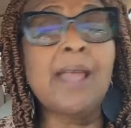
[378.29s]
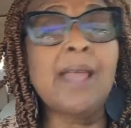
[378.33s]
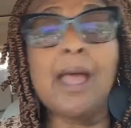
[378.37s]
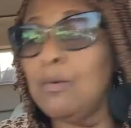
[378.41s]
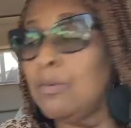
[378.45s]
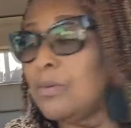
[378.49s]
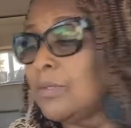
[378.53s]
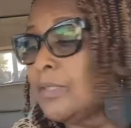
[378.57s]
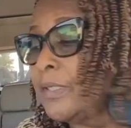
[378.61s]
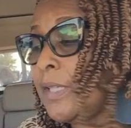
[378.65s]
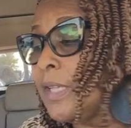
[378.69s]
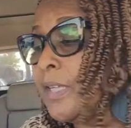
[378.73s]

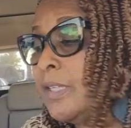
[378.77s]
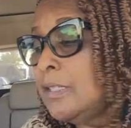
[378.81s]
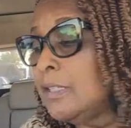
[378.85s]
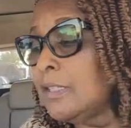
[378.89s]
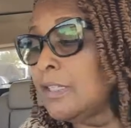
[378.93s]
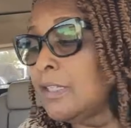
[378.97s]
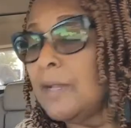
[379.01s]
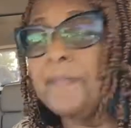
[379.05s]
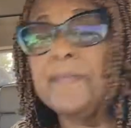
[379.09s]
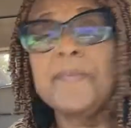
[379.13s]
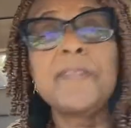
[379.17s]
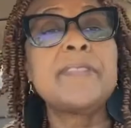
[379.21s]
I would say
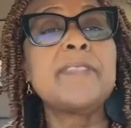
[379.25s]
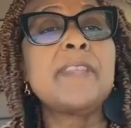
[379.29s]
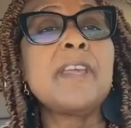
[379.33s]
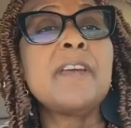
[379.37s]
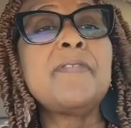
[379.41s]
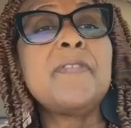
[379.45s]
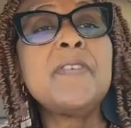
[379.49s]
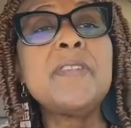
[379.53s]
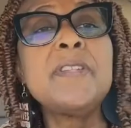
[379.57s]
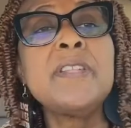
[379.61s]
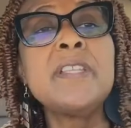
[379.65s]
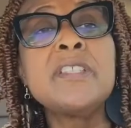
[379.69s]
look up the
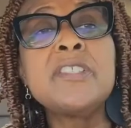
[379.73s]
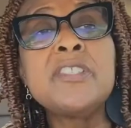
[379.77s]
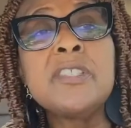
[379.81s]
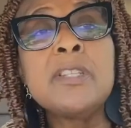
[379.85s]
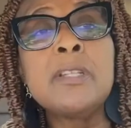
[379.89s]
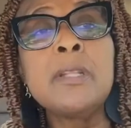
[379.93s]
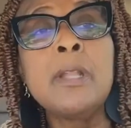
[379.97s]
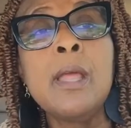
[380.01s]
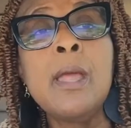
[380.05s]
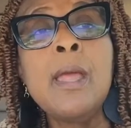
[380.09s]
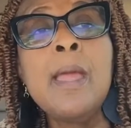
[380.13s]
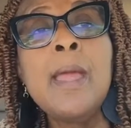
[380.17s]

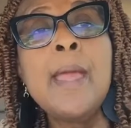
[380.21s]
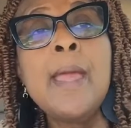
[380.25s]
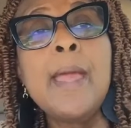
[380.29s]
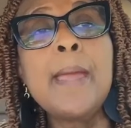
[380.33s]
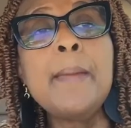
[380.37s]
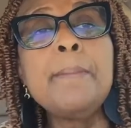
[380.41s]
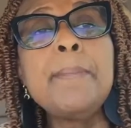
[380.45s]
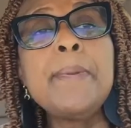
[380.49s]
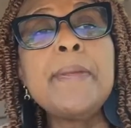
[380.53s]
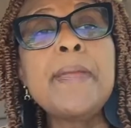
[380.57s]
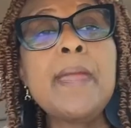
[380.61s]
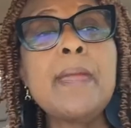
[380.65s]
definition
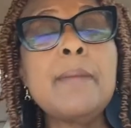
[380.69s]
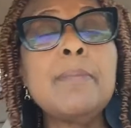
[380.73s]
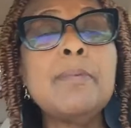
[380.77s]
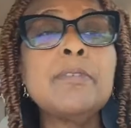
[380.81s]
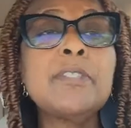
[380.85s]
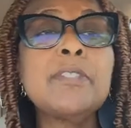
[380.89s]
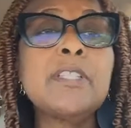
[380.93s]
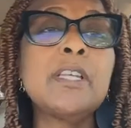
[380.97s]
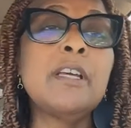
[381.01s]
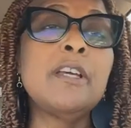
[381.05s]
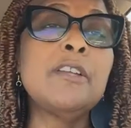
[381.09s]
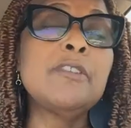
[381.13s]
and be
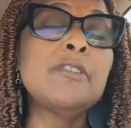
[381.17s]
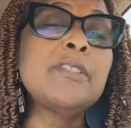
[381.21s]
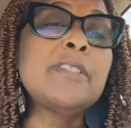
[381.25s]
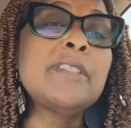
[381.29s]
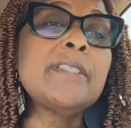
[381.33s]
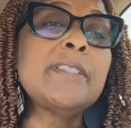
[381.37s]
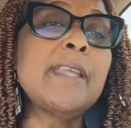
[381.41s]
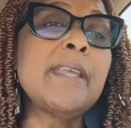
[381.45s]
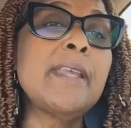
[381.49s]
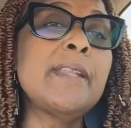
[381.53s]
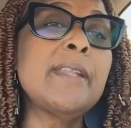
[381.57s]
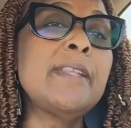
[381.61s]
able to
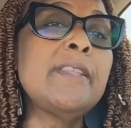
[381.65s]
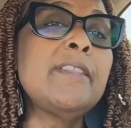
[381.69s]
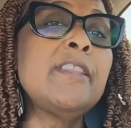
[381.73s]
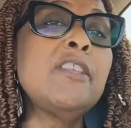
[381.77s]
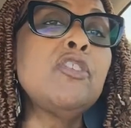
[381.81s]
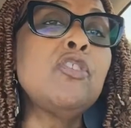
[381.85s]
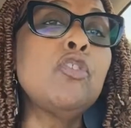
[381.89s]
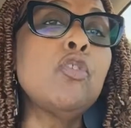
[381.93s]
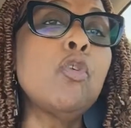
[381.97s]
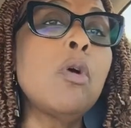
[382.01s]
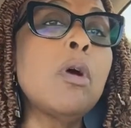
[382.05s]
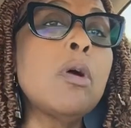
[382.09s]
understand it
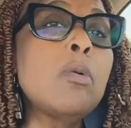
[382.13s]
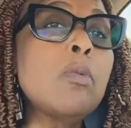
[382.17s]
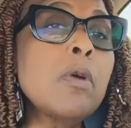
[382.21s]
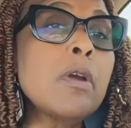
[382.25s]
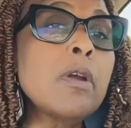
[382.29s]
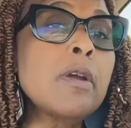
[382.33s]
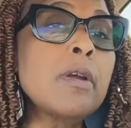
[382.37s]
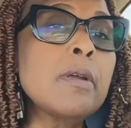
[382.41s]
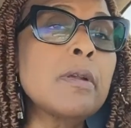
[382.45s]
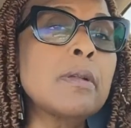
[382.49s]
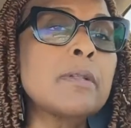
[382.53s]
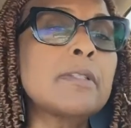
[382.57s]
in your
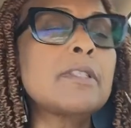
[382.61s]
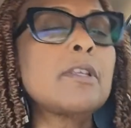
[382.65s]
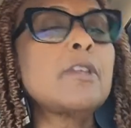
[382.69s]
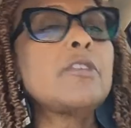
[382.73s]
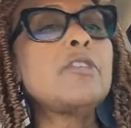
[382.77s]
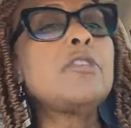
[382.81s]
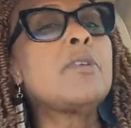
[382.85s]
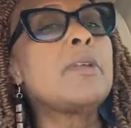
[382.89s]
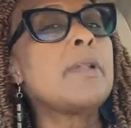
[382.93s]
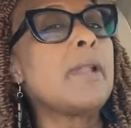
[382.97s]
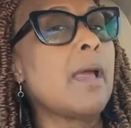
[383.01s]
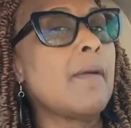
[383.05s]
words so
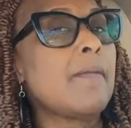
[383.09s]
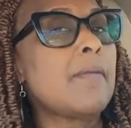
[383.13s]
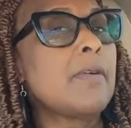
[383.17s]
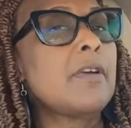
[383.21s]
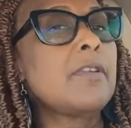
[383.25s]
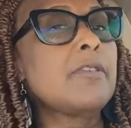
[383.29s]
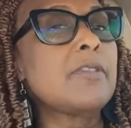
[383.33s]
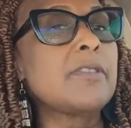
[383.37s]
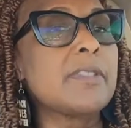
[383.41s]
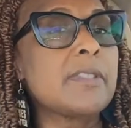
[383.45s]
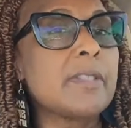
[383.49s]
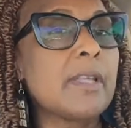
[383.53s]
you can have an
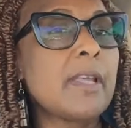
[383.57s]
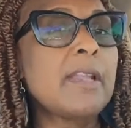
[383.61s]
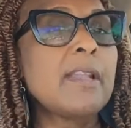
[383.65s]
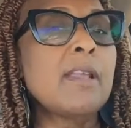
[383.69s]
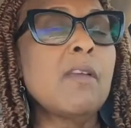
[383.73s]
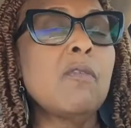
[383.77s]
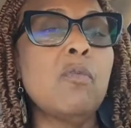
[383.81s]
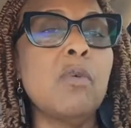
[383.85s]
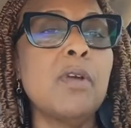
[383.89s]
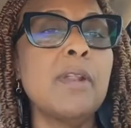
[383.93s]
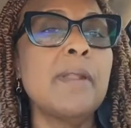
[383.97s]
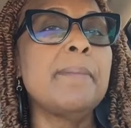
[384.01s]

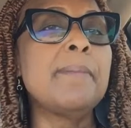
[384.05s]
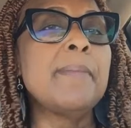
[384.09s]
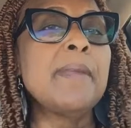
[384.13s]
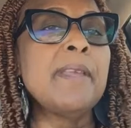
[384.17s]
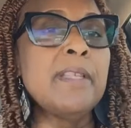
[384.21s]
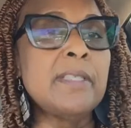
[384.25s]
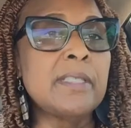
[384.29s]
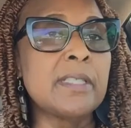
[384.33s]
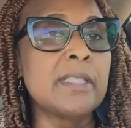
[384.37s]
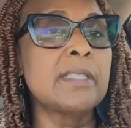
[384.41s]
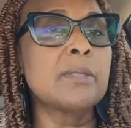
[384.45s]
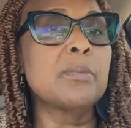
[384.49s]
understanding of what it
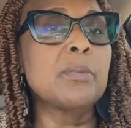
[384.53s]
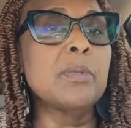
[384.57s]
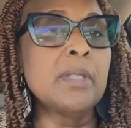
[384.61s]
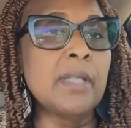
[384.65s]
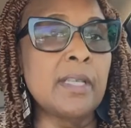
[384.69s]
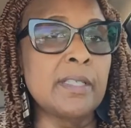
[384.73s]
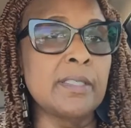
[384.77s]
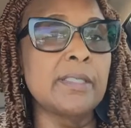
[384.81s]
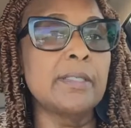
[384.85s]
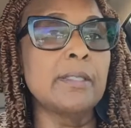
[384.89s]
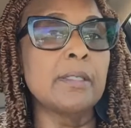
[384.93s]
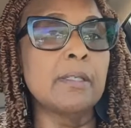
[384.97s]
means as it
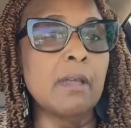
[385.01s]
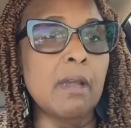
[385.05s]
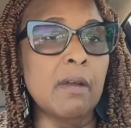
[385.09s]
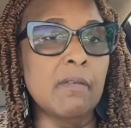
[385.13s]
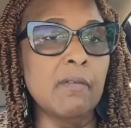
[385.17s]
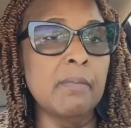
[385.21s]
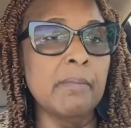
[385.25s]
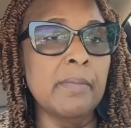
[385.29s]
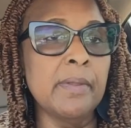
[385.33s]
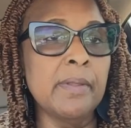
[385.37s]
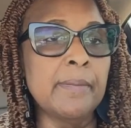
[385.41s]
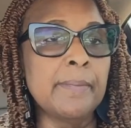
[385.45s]
relates to
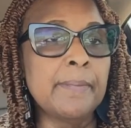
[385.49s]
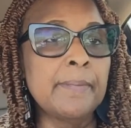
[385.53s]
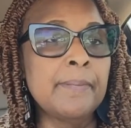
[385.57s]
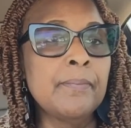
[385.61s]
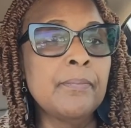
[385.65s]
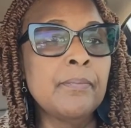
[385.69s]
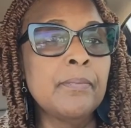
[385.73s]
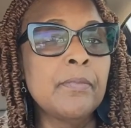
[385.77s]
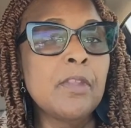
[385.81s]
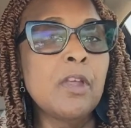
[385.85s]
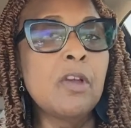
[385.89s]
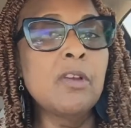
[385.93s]
government.
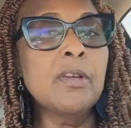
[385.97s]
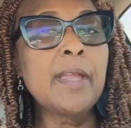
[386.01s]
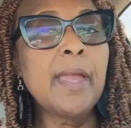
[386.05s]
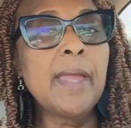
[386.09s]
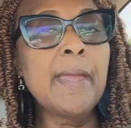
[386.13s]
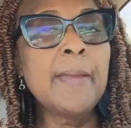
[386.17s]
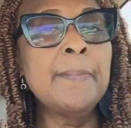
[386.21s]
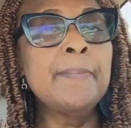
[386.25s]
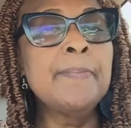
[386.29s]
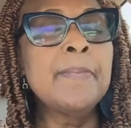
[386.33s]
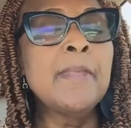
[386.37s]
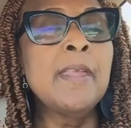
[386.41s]
Okay?